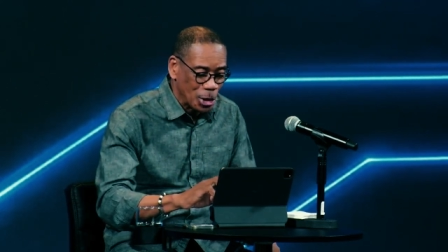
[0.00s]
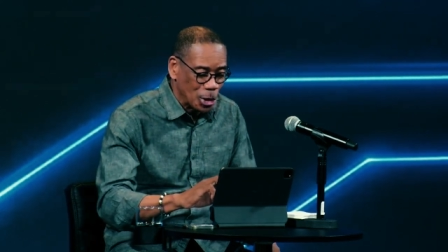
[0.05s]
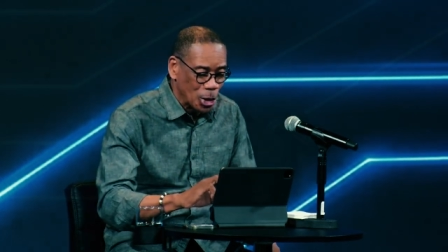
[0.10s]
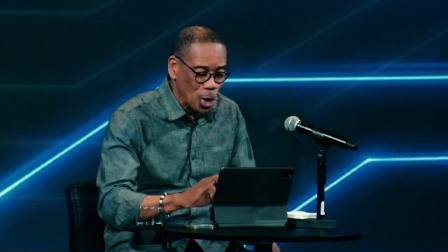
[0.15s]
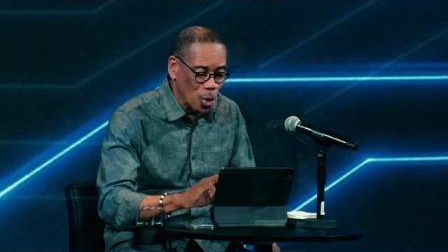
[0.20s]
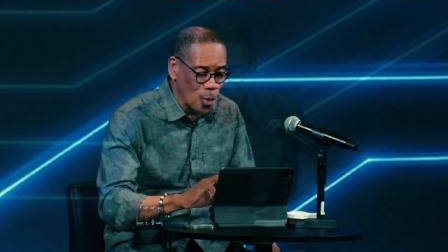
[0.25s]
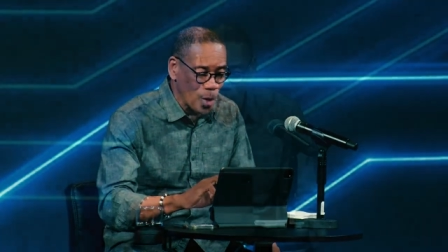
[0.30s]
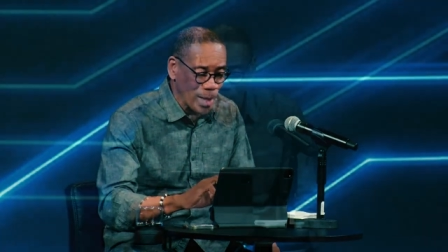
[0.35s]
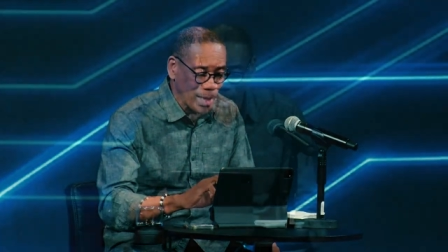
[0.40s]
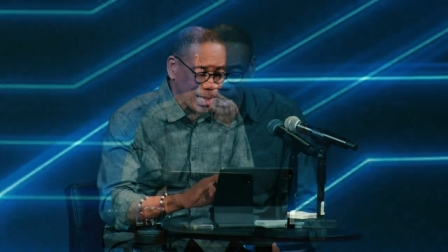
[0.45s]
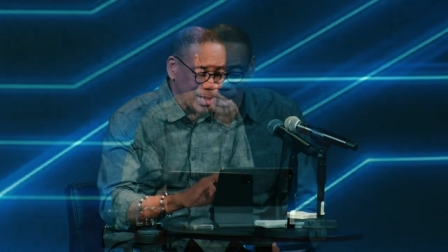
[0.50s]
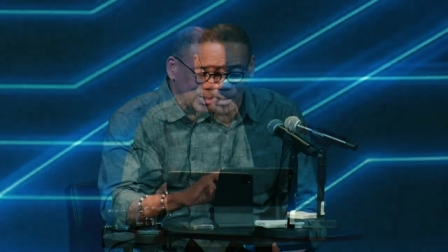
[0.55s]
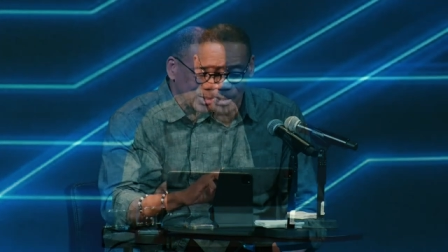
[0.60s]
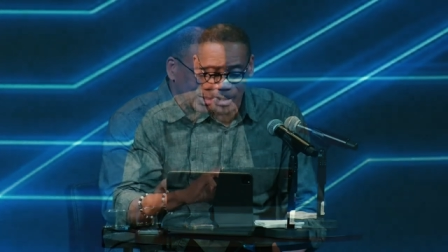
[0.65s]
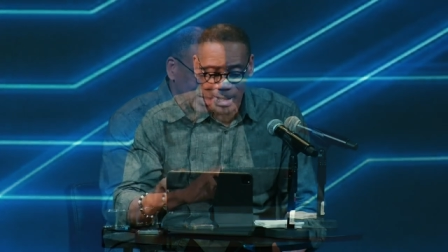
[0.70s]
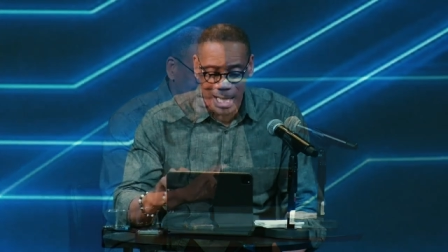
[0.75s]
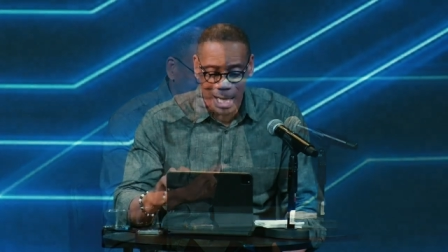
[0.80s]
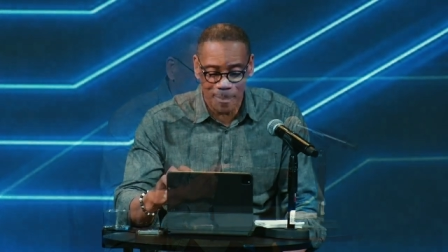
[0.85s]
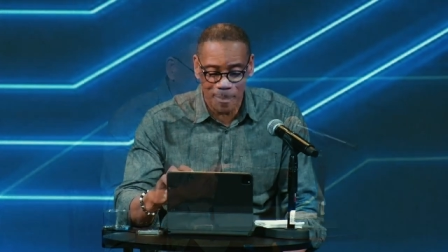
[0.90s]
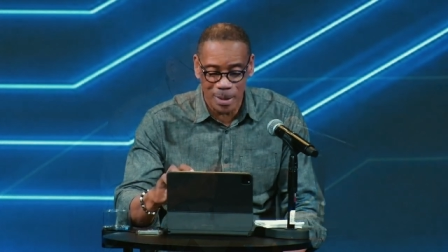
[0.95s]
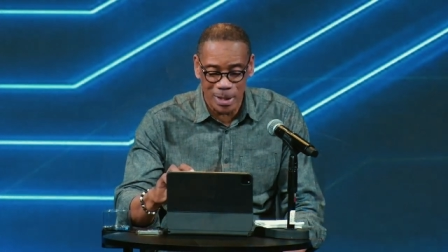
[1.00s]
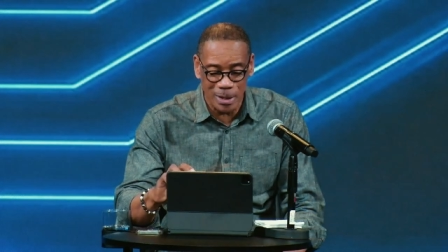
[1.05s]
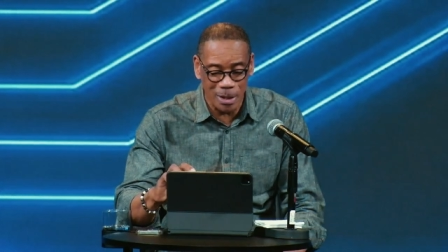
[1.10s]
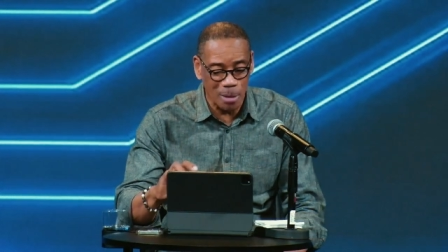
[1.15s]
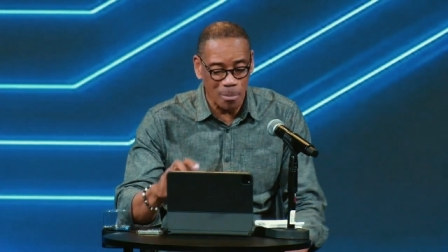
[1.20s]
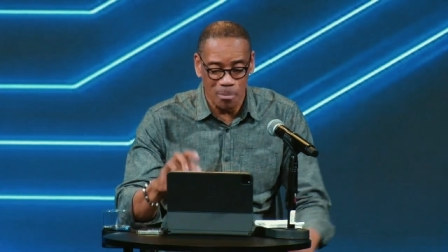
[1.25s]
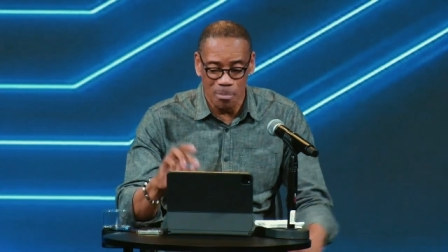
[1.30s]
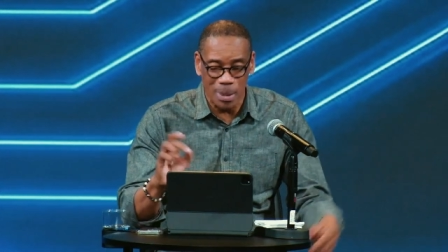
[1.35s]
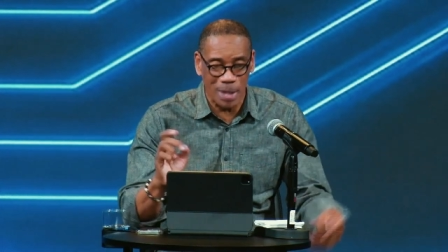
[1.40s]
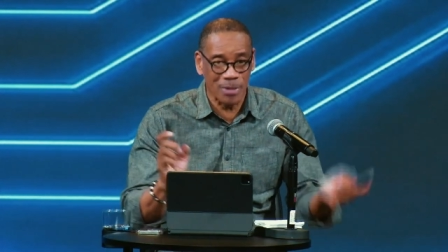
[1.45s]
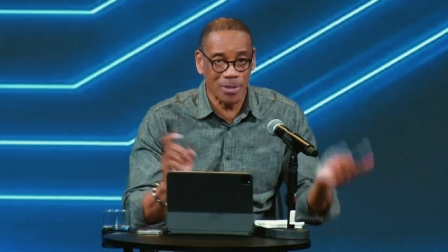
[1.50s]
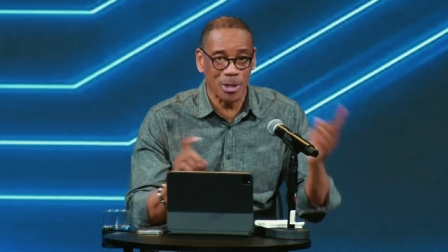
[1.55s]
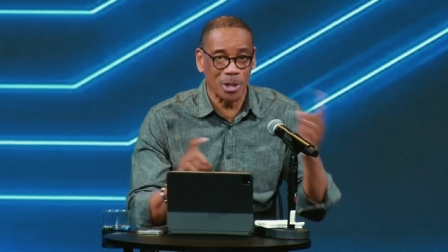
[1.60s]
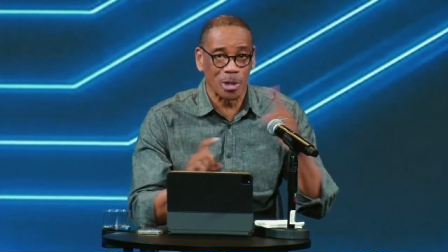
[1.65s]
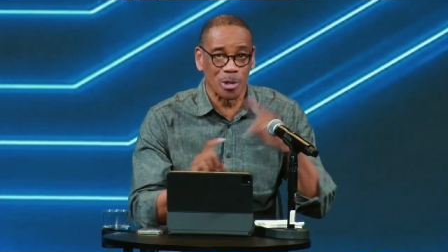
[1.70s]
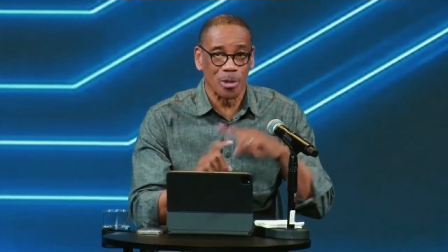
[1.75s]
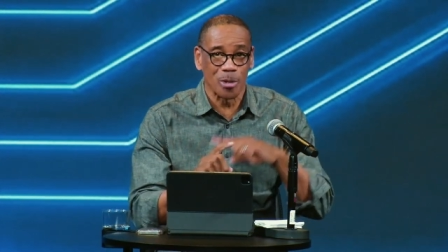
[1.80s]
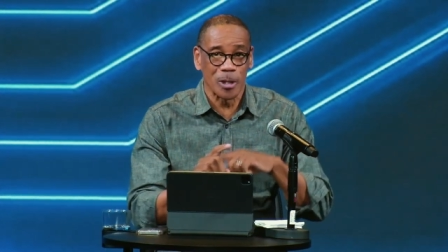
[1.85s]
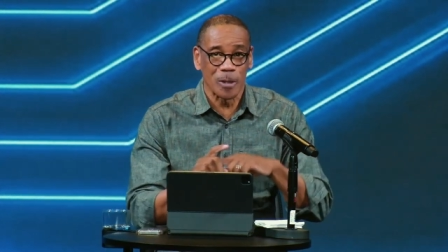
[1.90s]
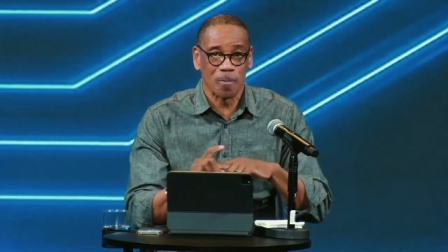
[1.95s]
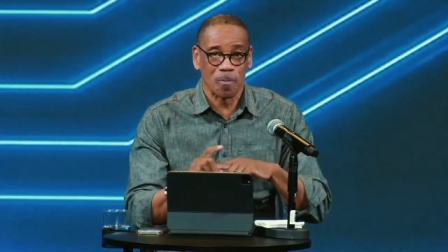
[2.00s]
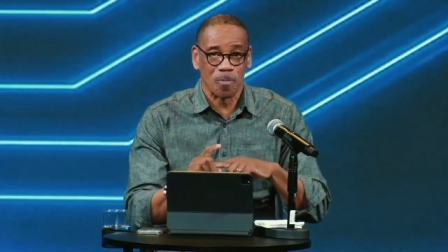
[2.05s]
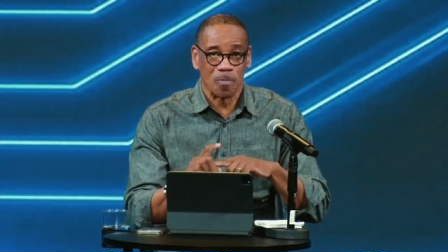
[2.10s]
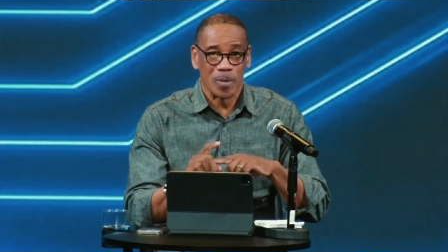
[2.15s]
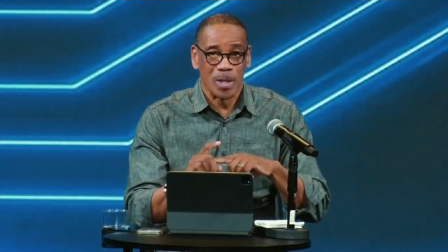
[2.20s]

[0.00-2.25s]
no one can stop it but the Lord.